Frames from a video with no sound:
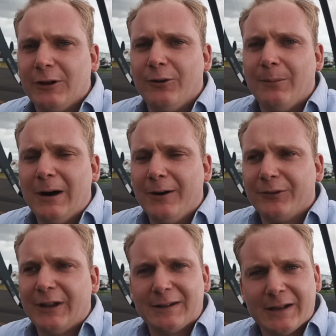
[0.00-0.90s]
go
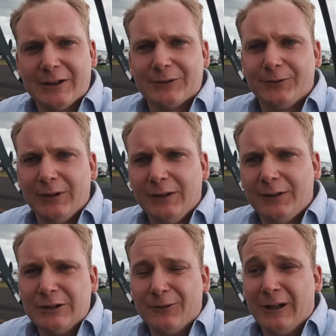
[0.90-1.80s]
above 10,000
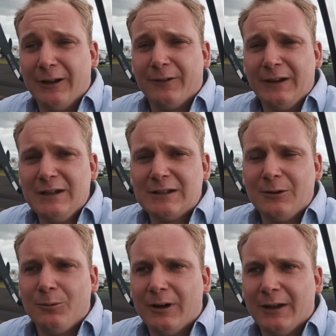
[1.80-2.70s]
feet, you will have easily
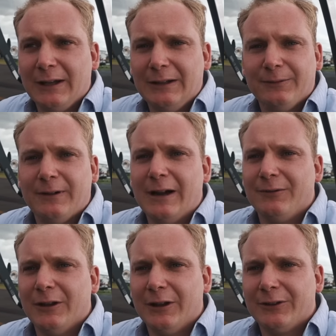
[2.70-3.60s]
185
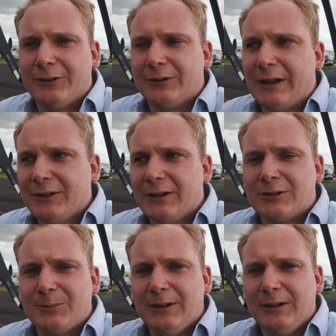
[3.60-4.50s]
knots dust
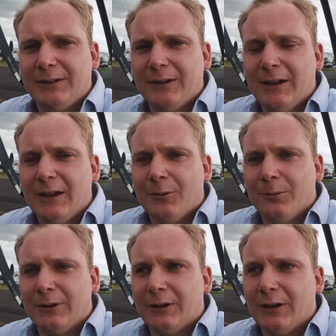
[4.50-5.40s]
airspeed
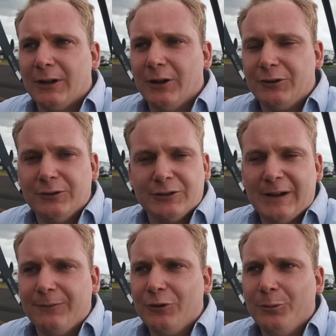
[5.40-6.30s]
with the
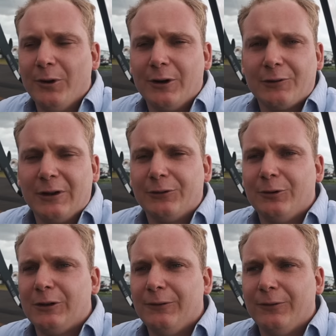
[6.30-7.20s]
same fuel burn around
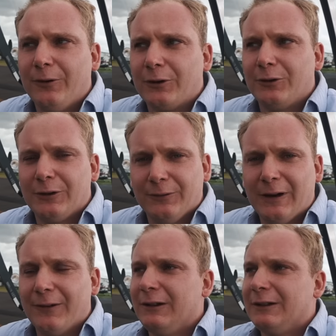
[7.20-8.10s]

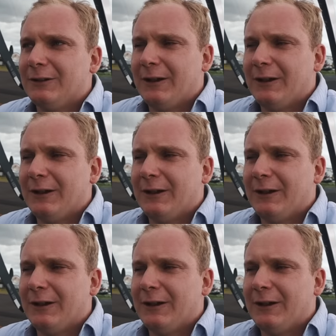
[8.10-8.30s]
34-35 liters an